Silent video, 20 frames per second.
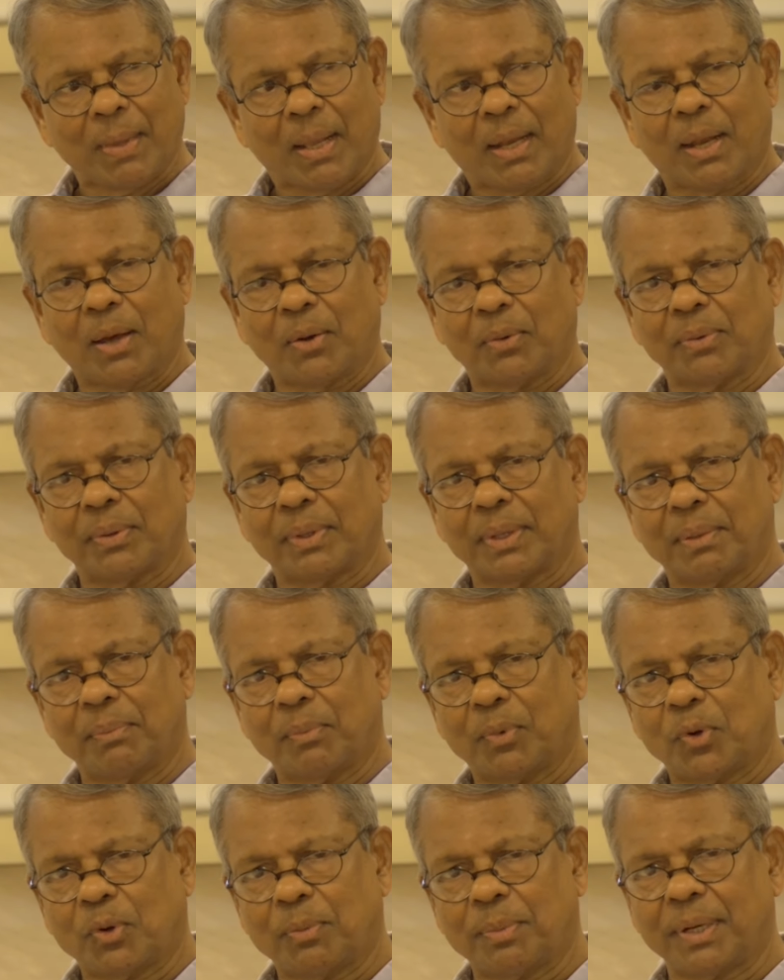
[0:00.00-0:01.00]
Now, the
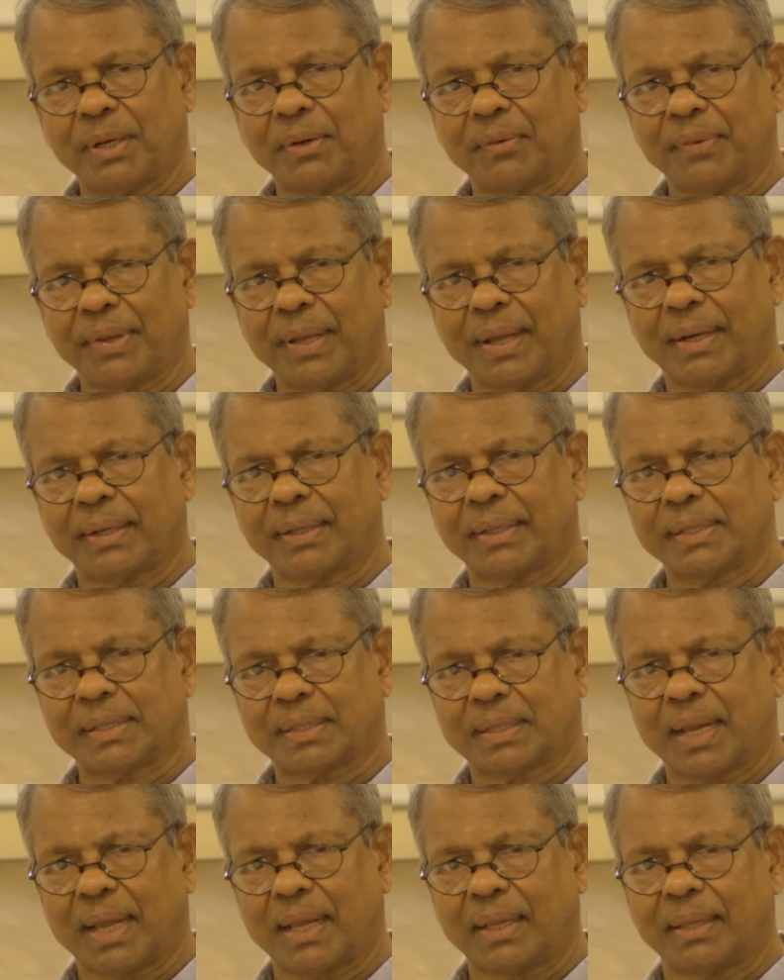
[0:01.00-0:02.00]
moment we
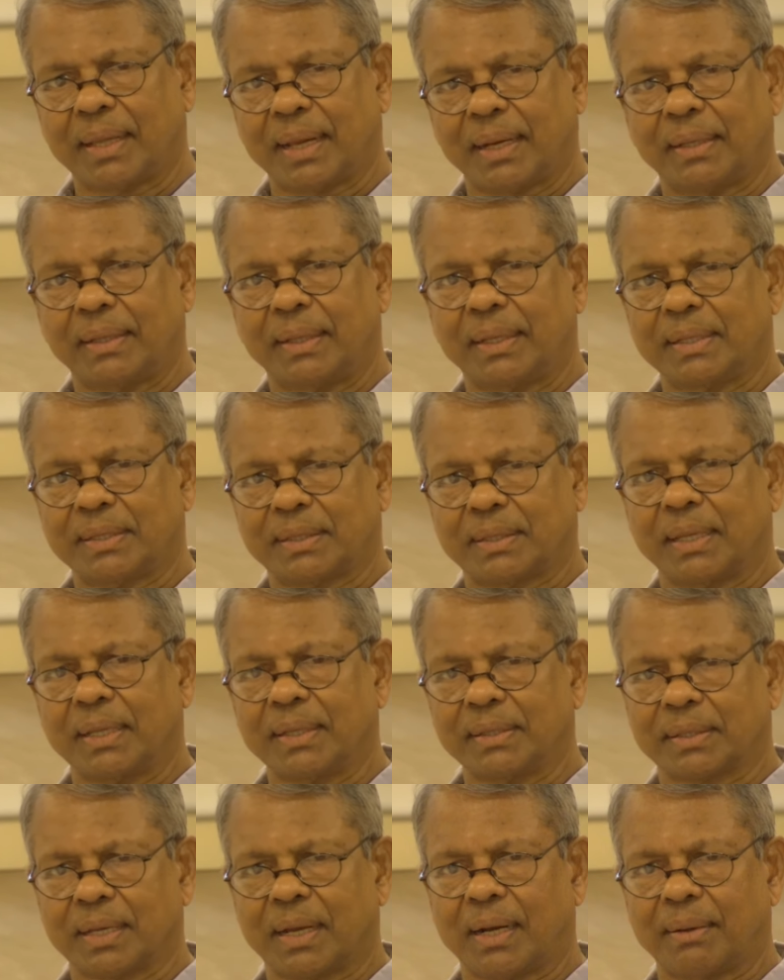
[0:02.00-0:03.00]
understand that these
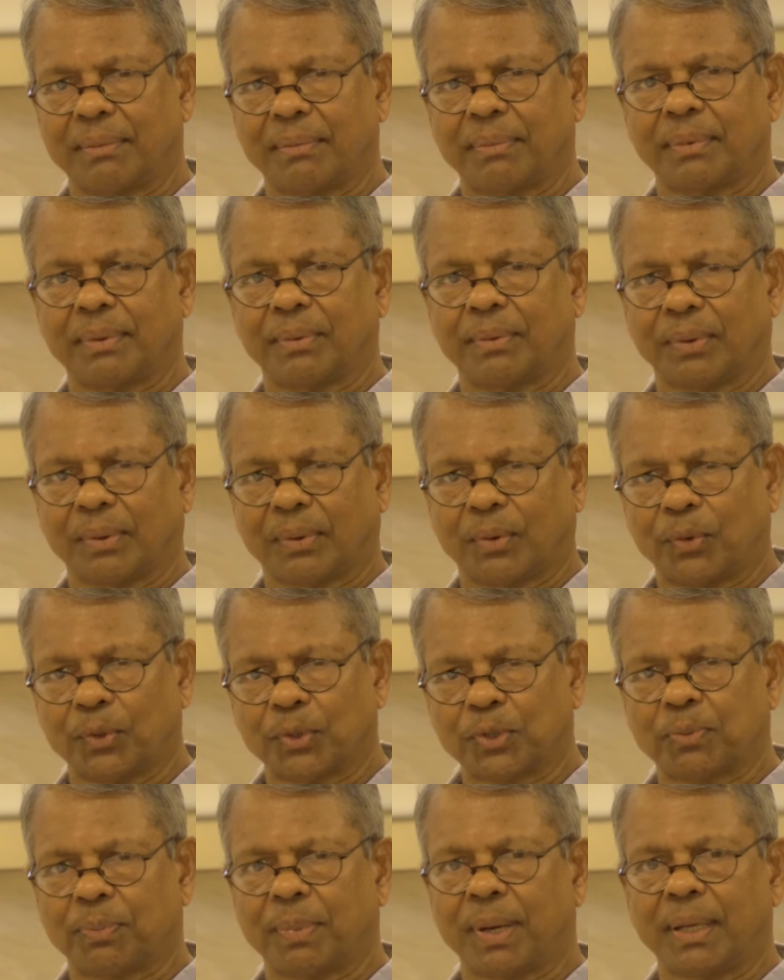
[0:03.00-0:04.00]
things are
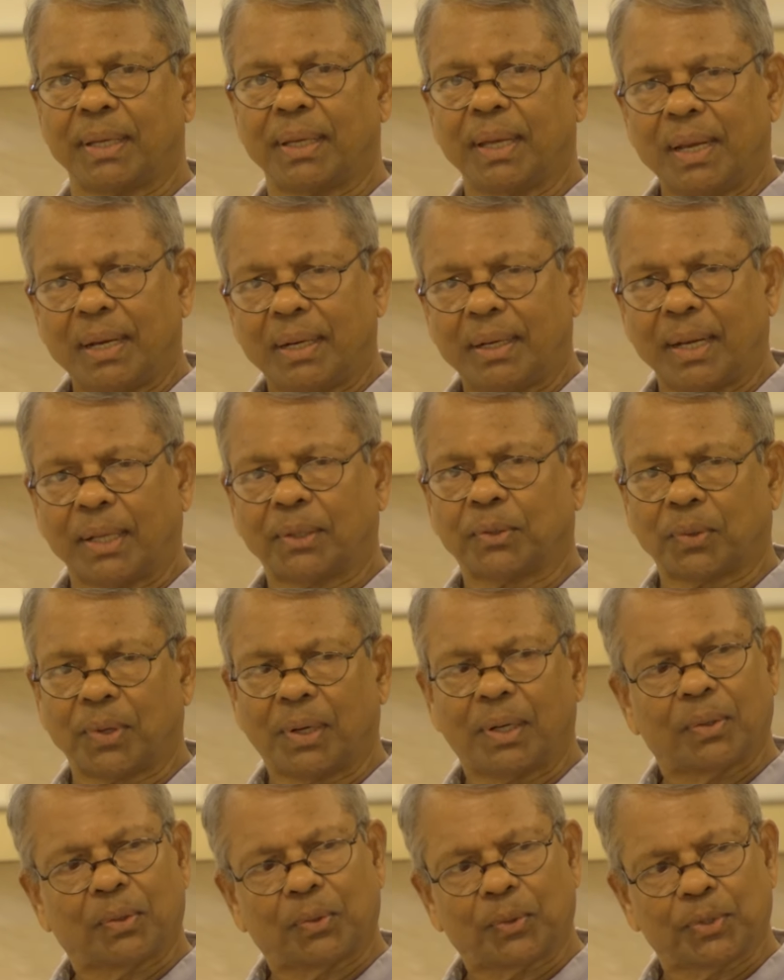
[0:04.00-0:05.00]
caused by
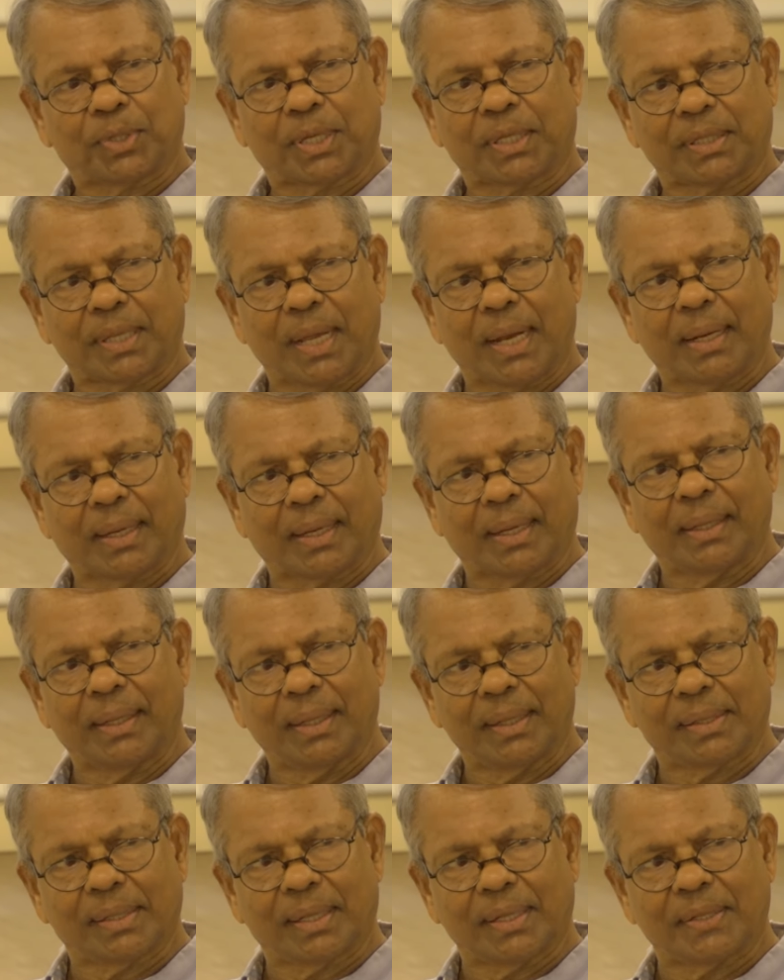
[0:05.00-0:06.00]
natural causes and
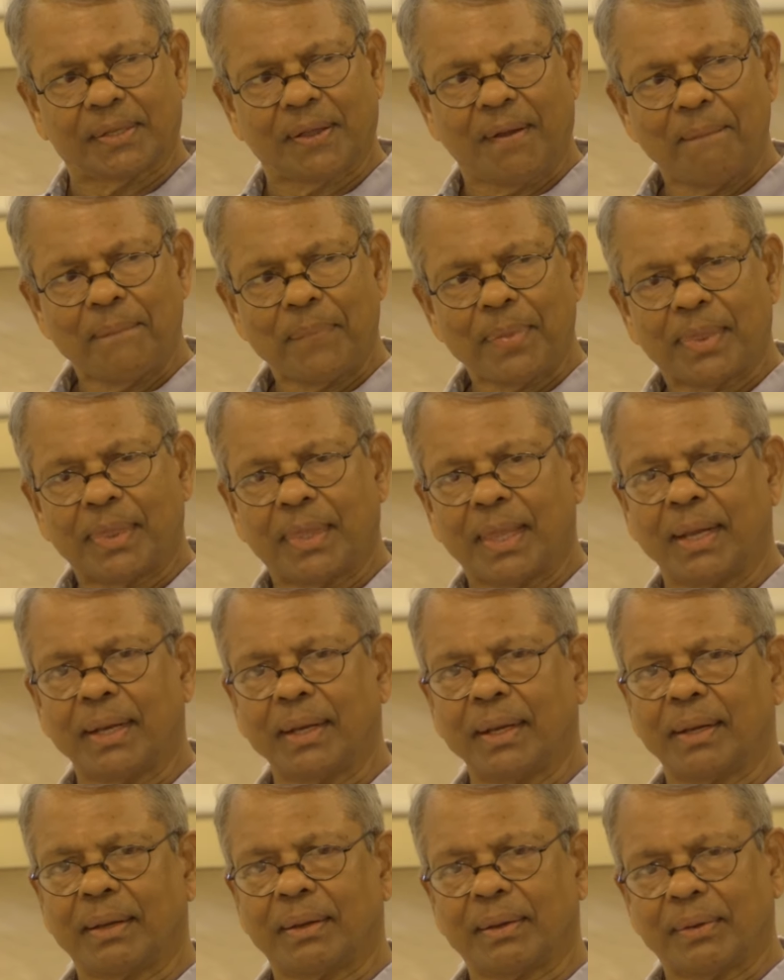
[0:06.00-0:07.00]
conditions,
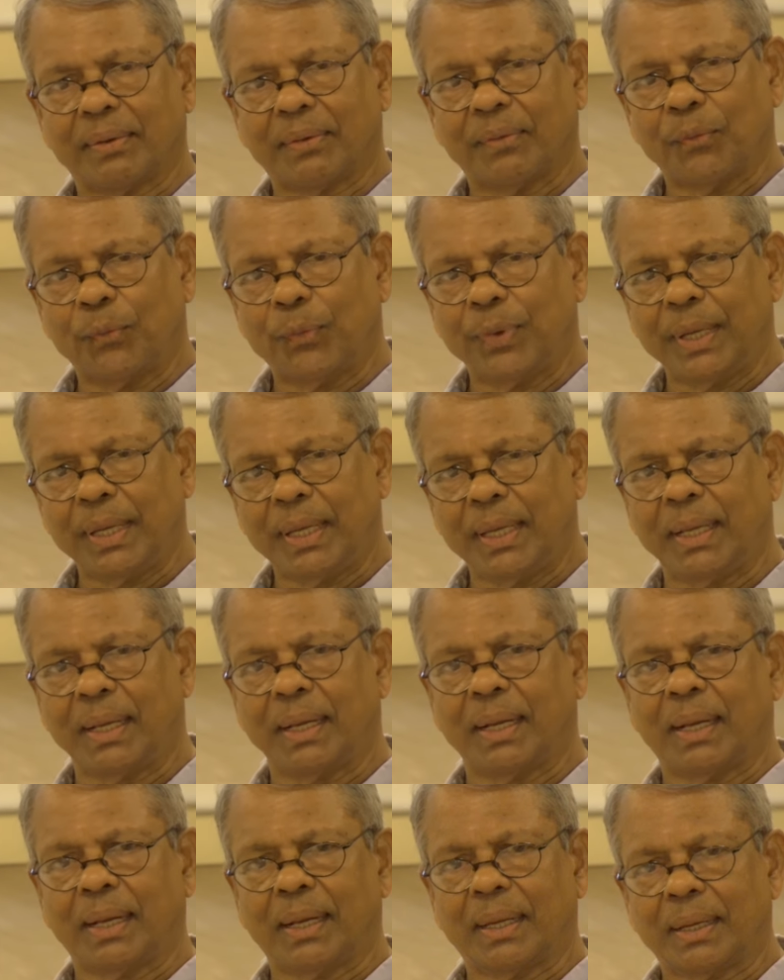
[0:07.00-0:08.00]
then we
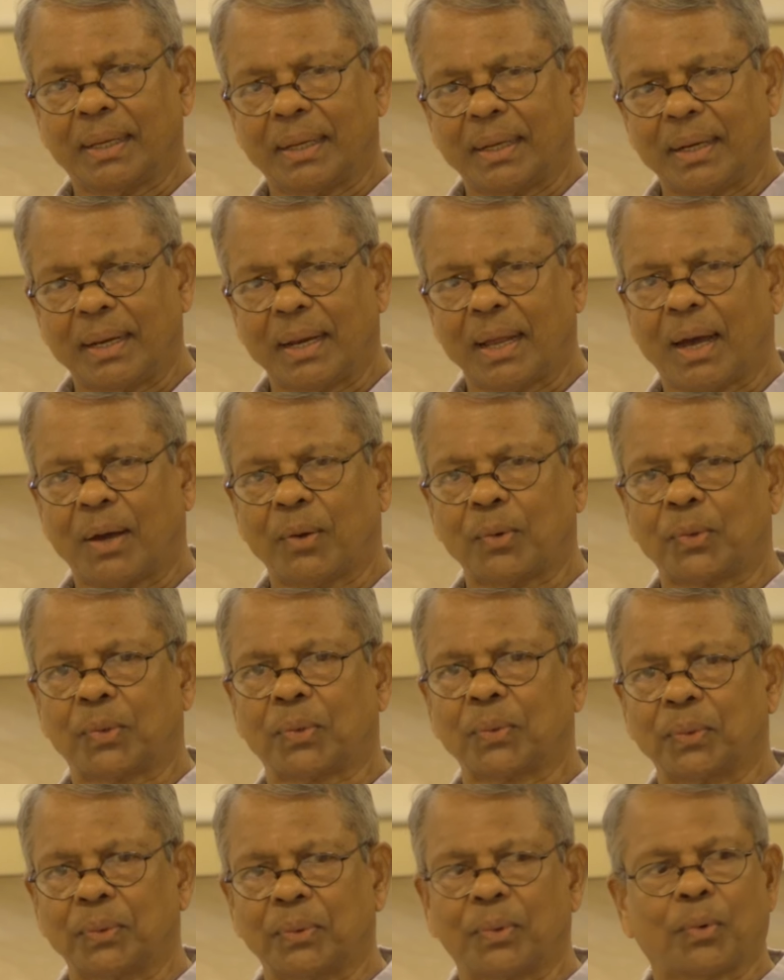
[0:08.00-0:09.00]
learn how
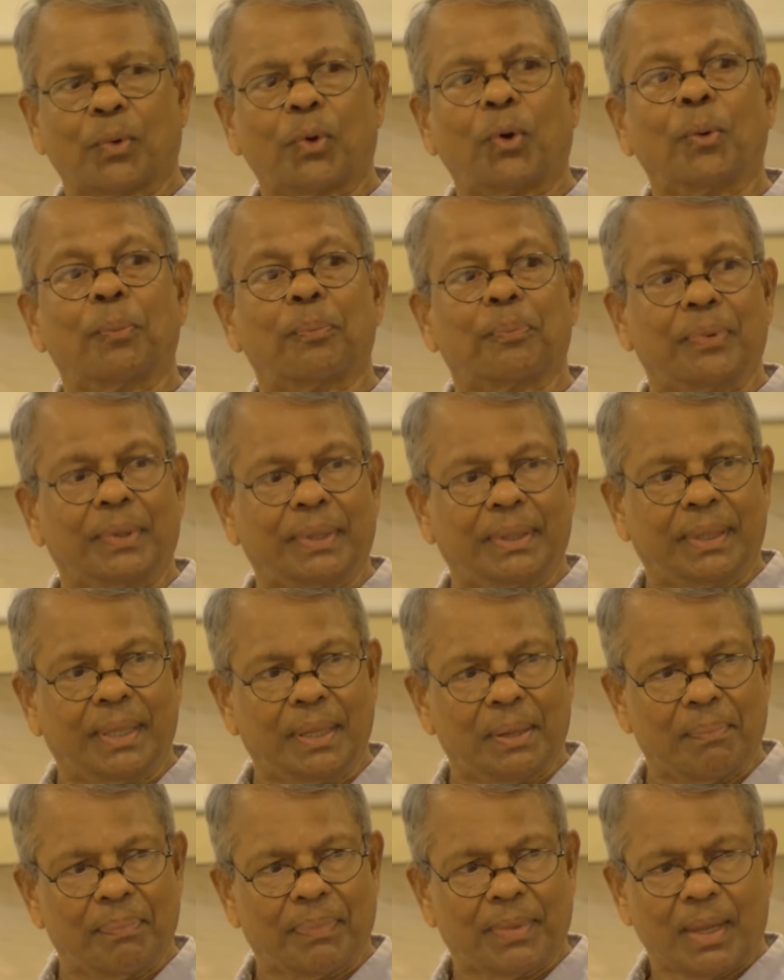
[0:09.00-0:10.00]
to cope with
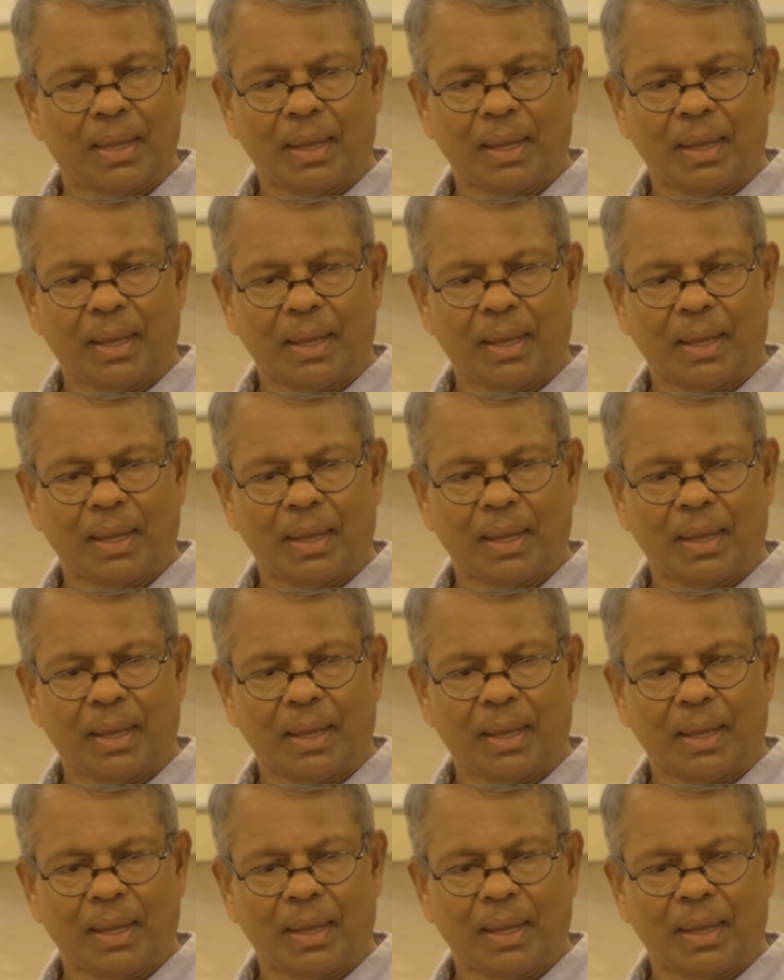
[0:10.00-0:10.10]
them.